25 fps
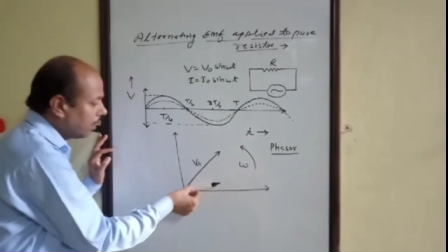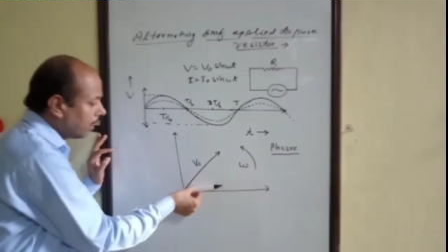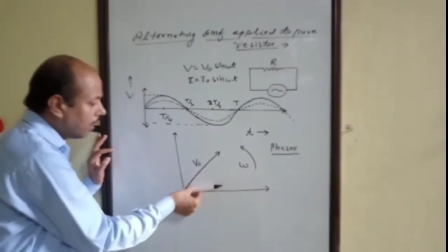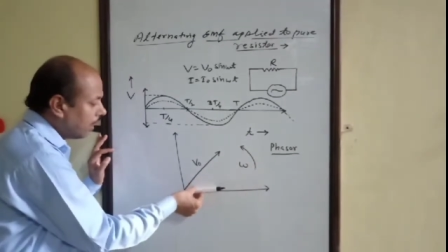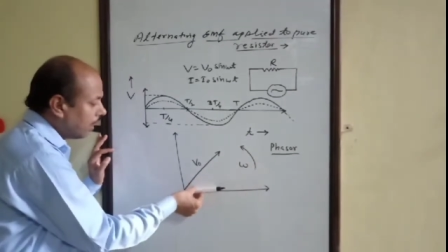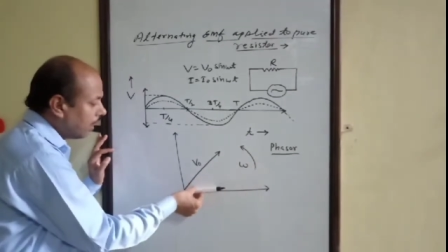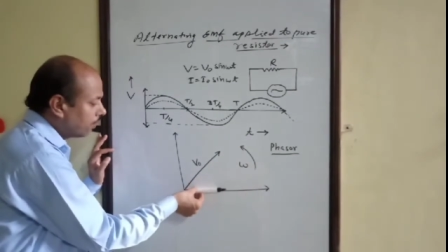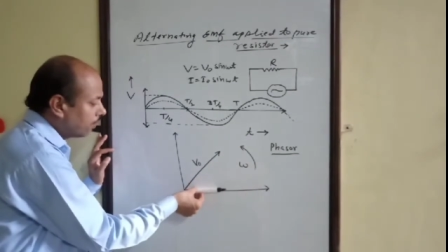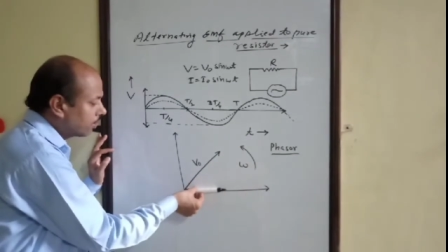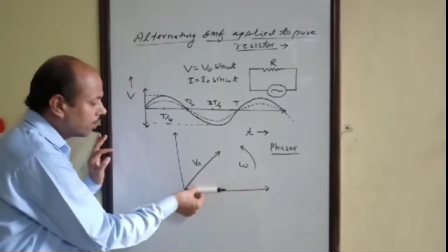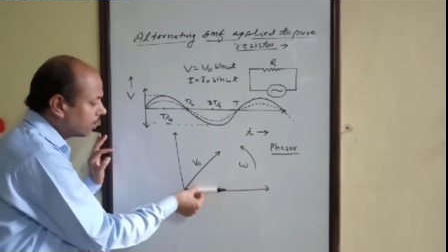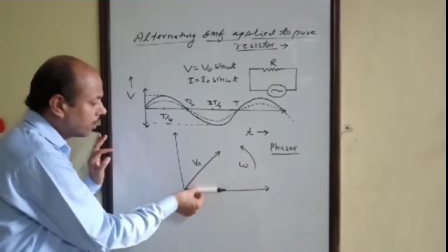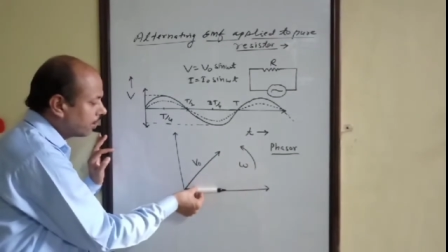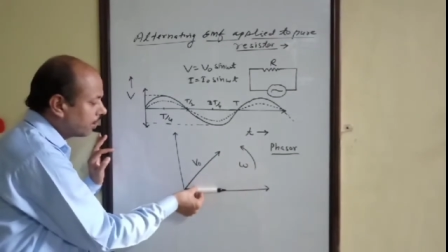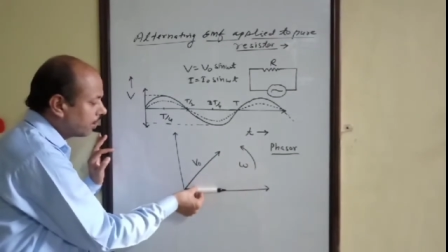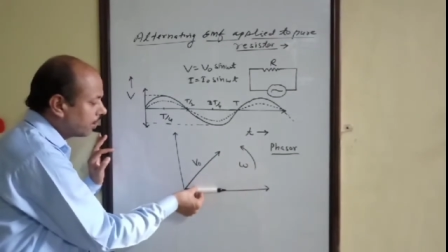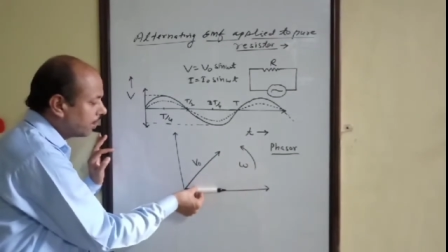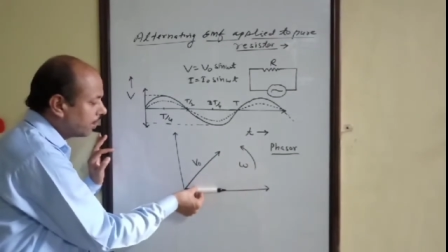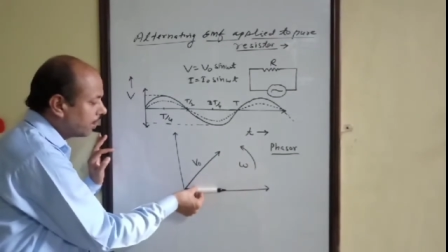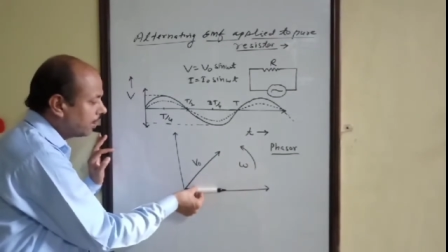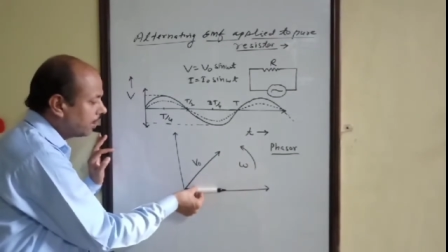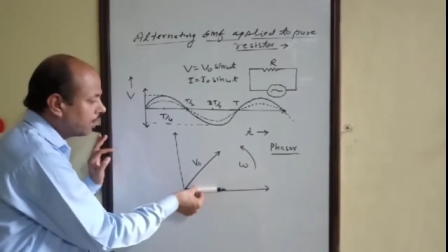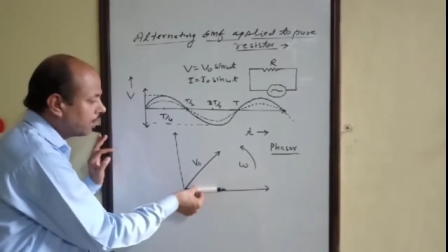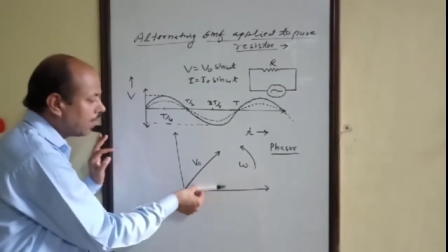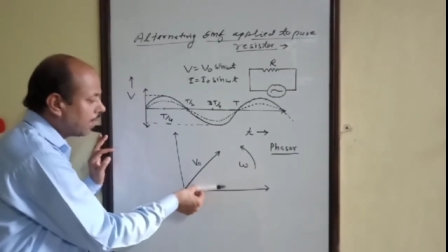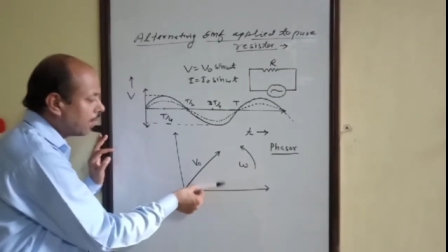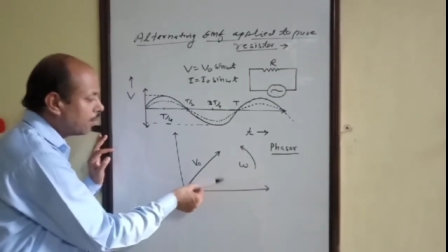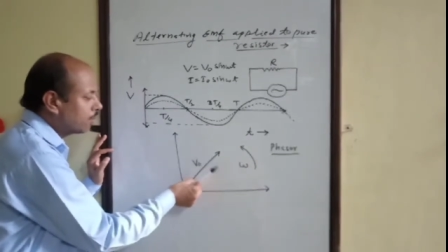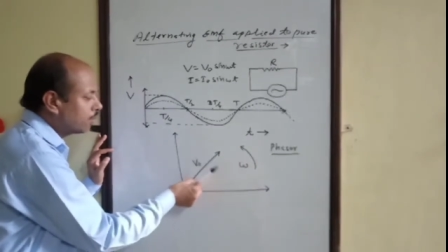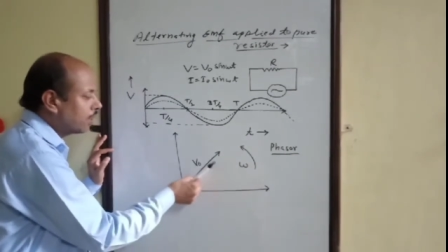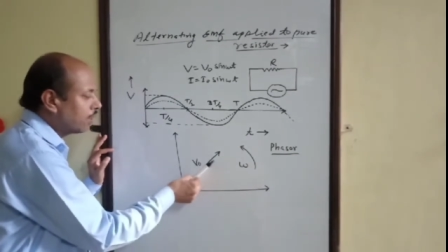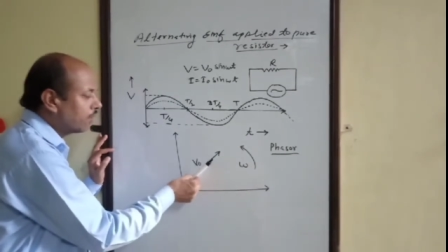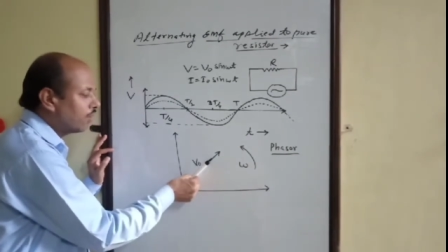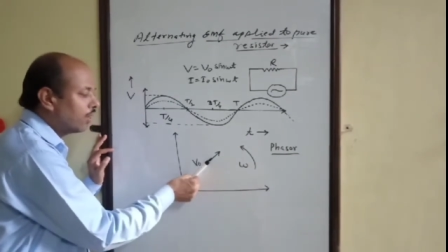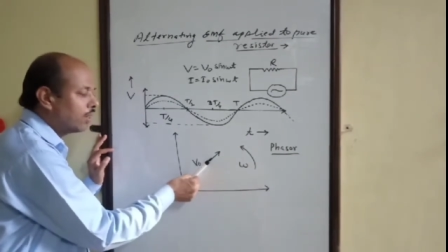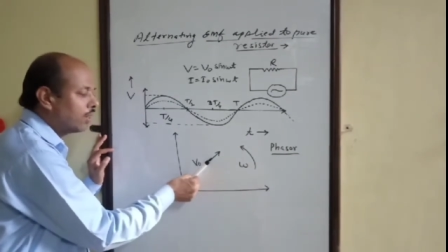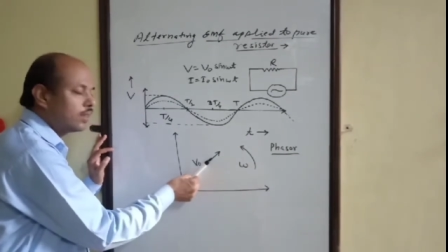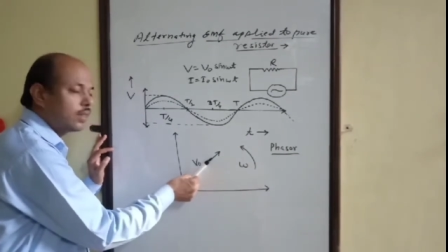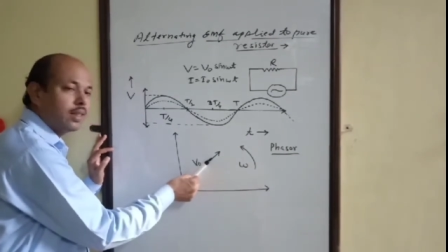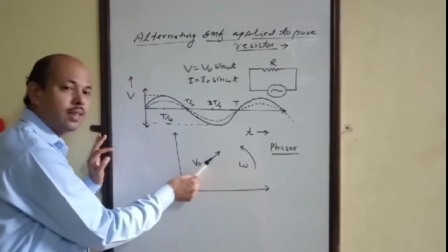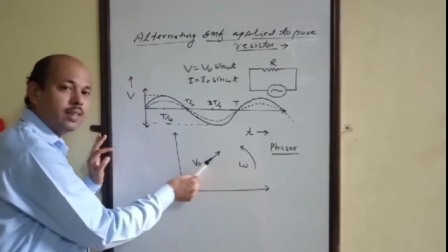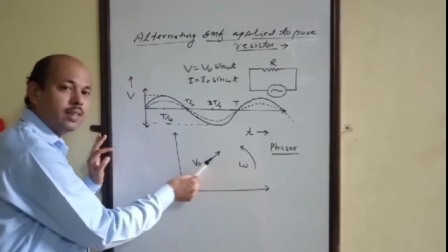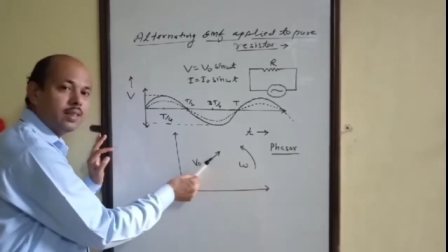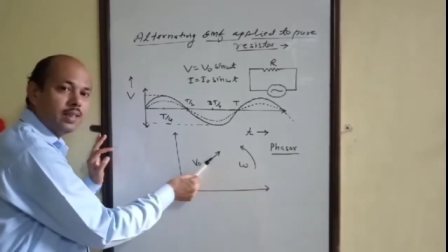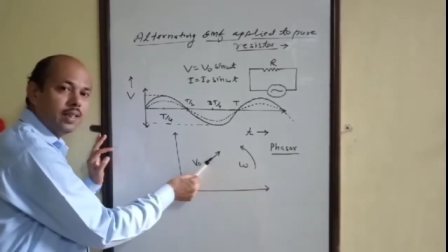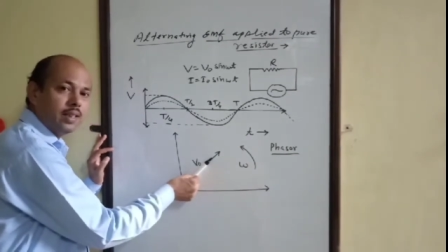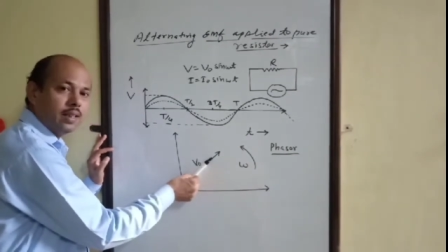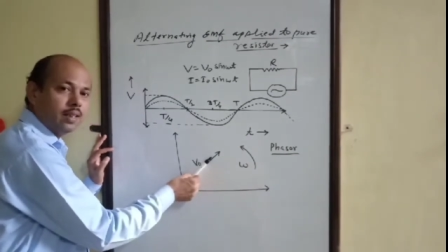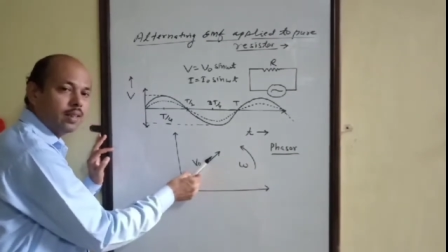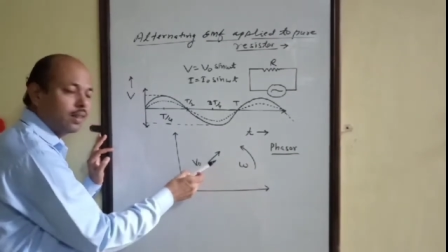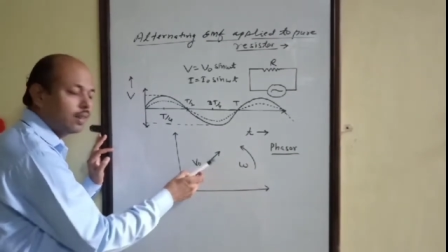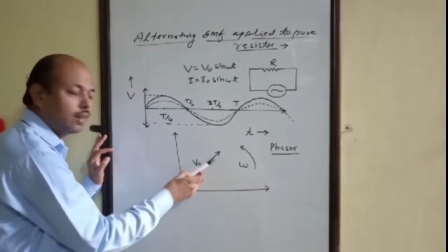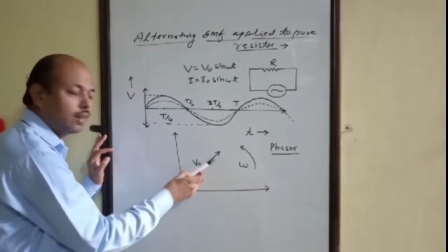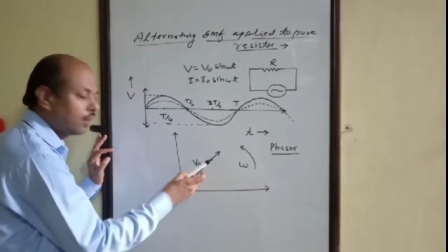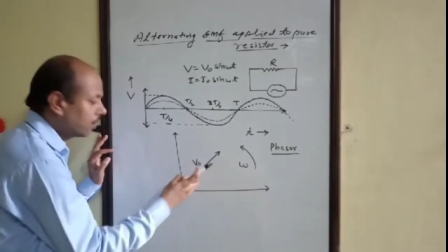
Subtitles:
after t time the phasor is here.